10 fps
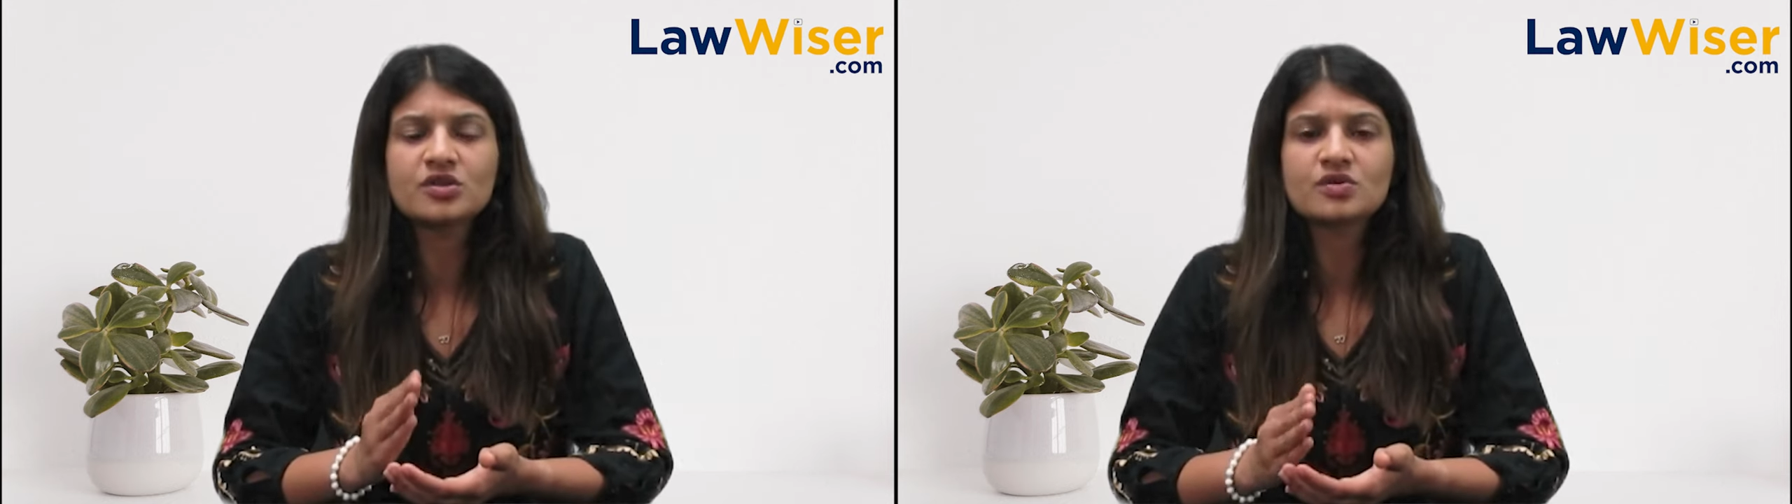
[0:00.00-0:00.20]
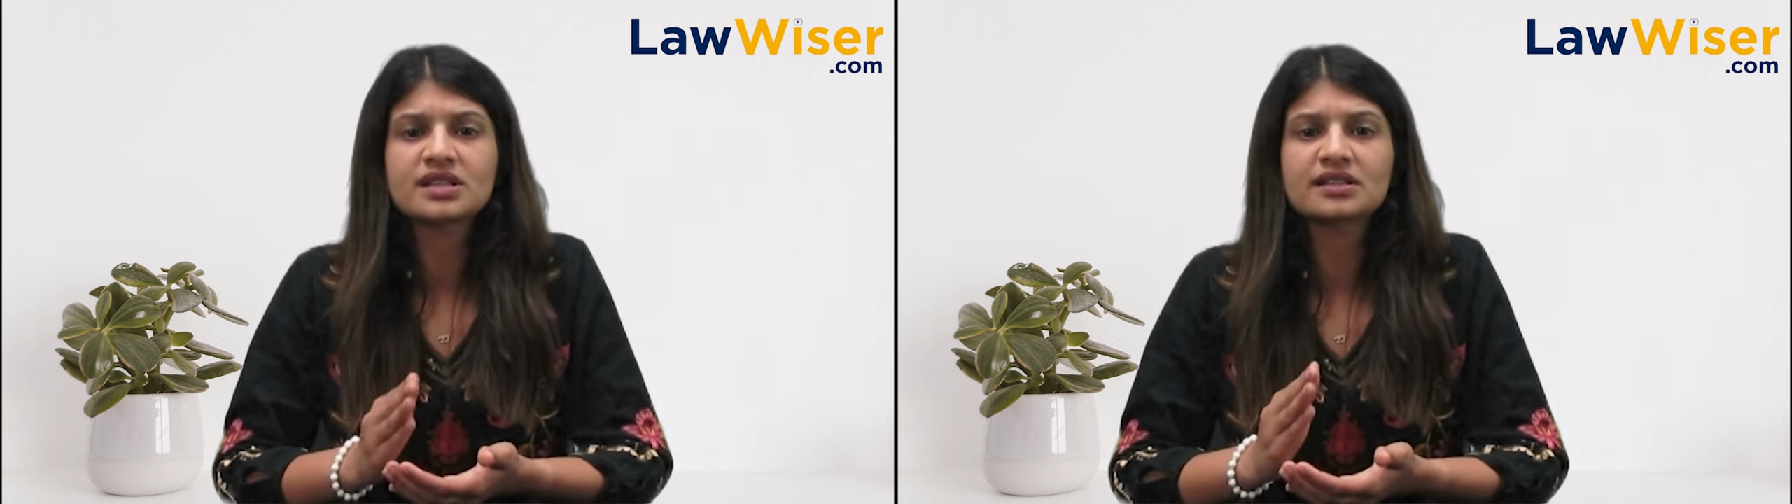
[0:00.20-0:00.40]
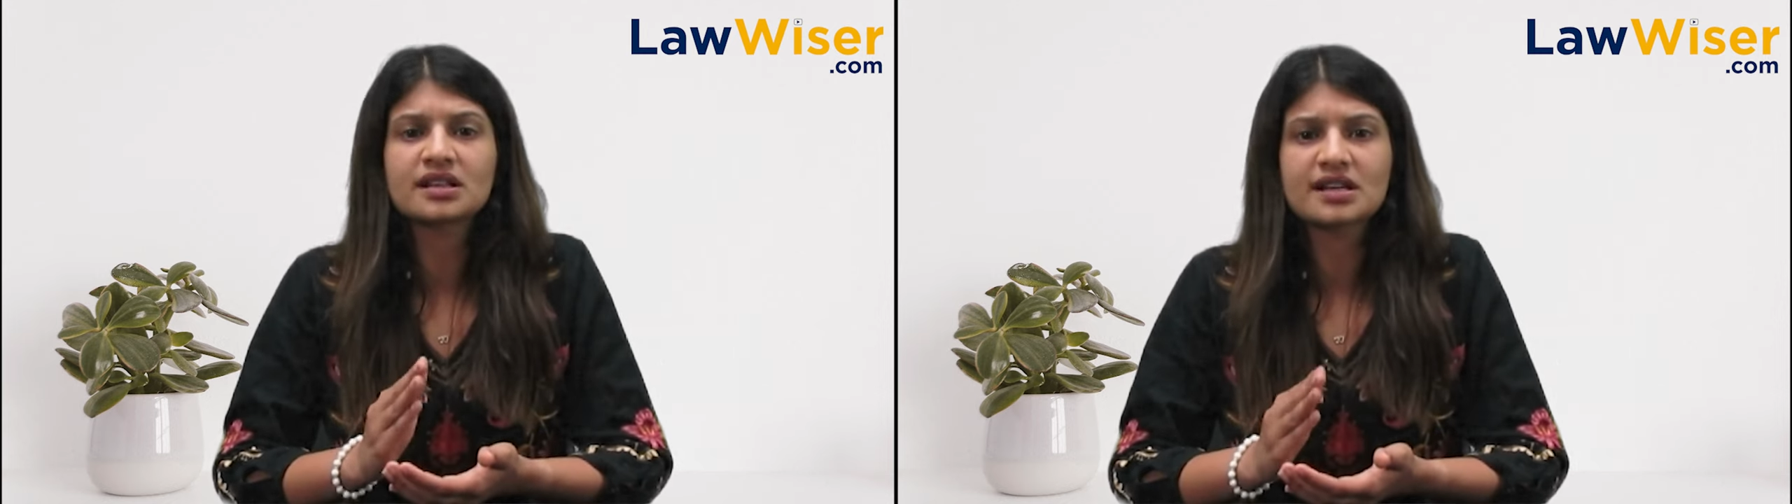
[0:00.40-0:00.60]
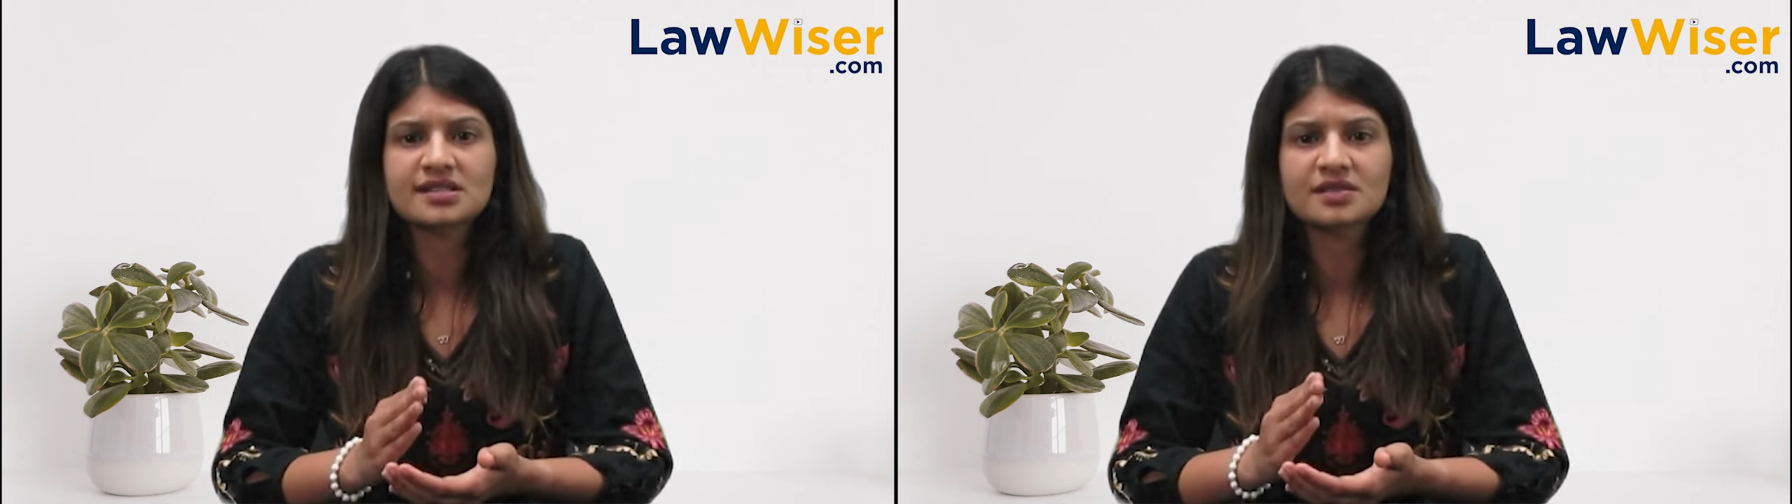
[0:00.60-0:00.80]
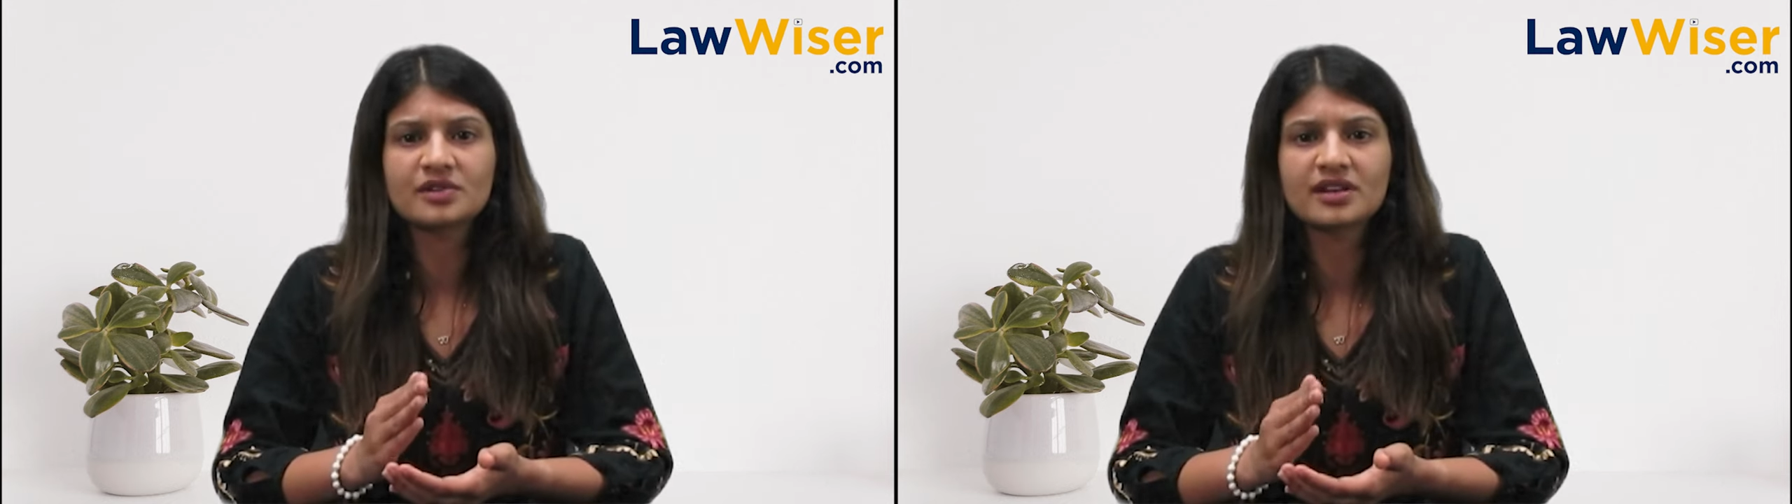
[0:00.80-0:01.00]
using the
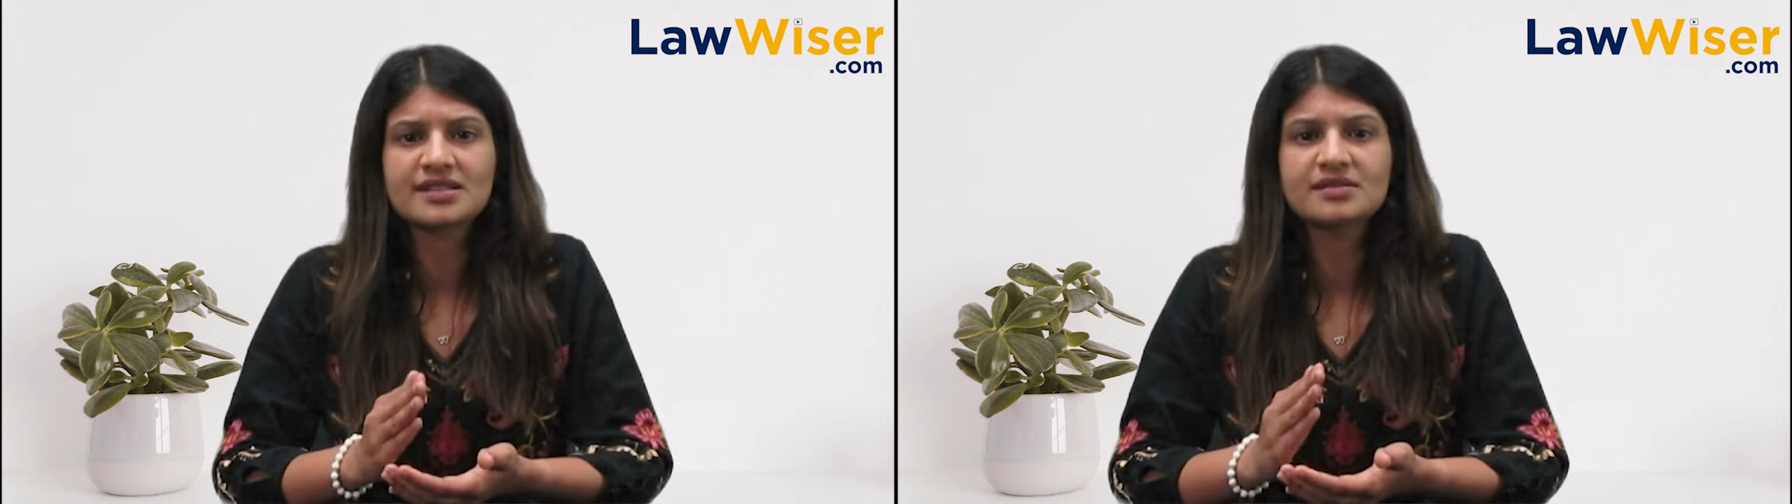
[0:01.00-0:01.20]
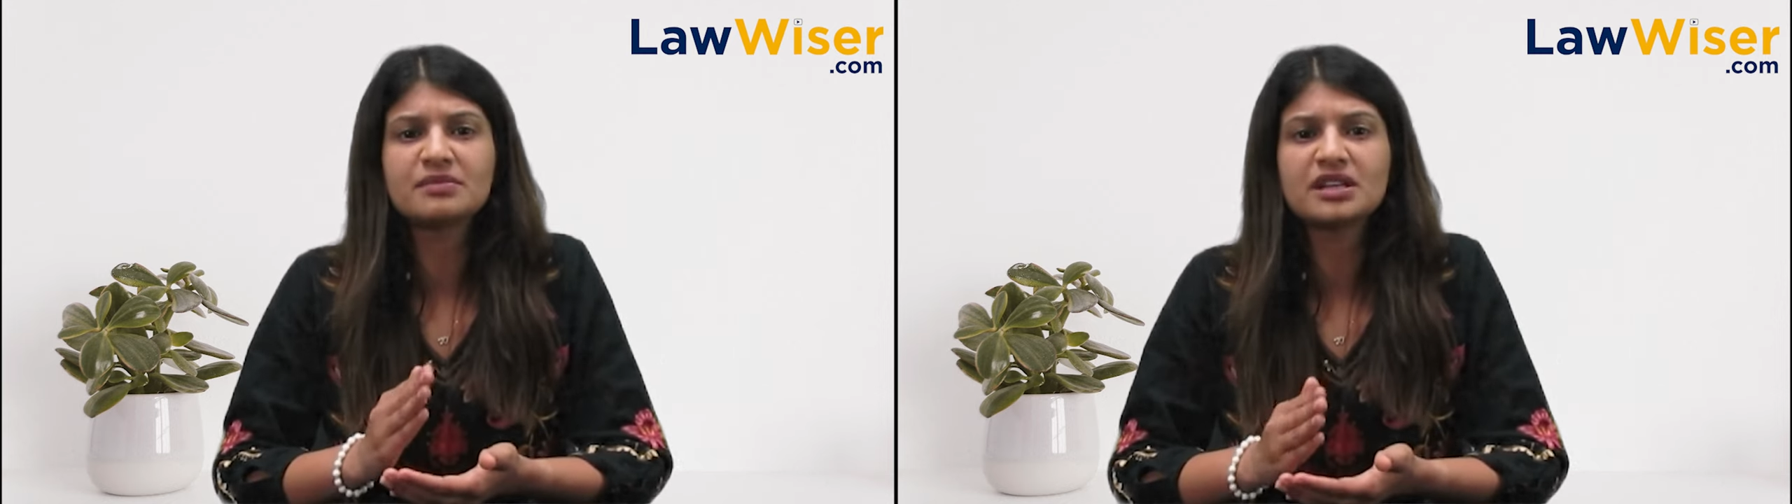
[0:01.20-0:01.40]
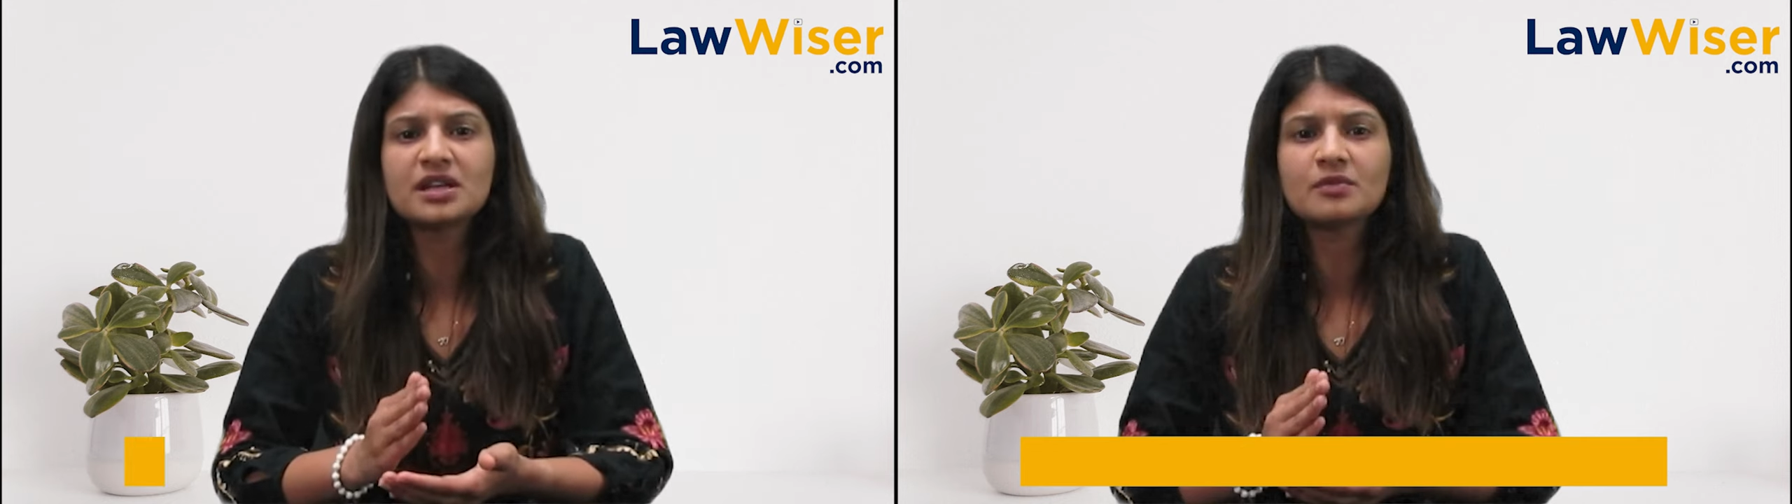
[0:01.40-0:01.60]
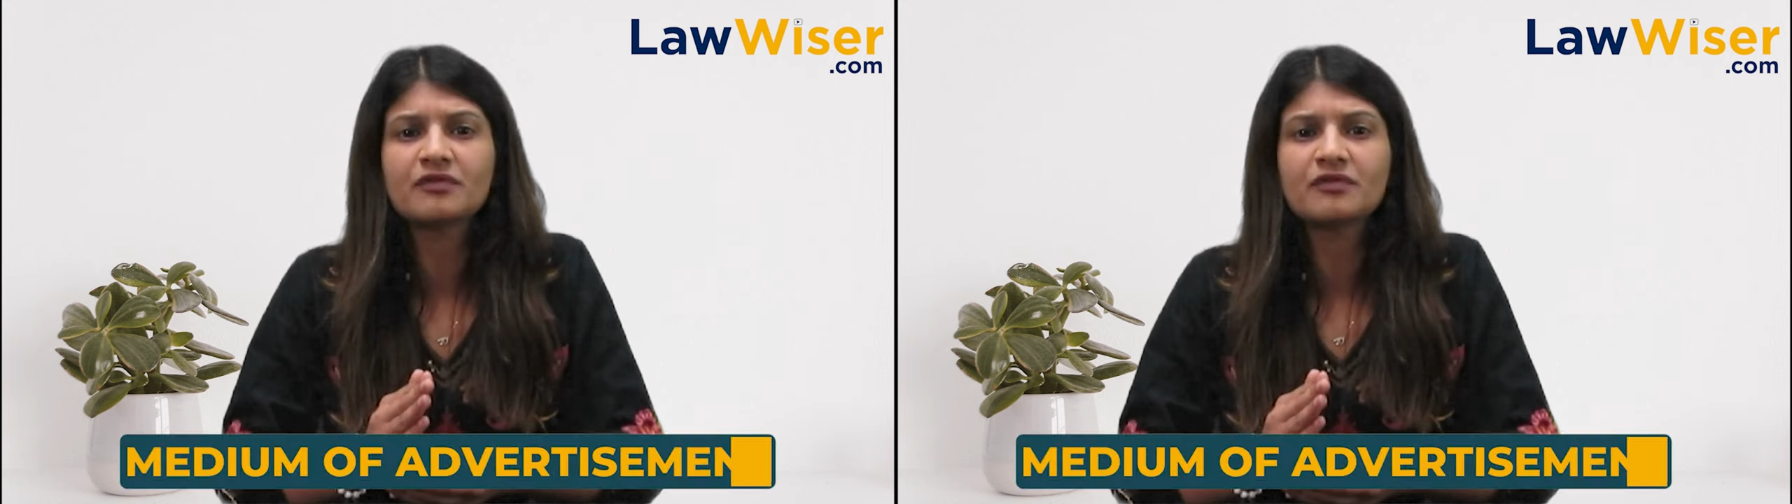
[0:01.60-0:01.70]
customer as a medium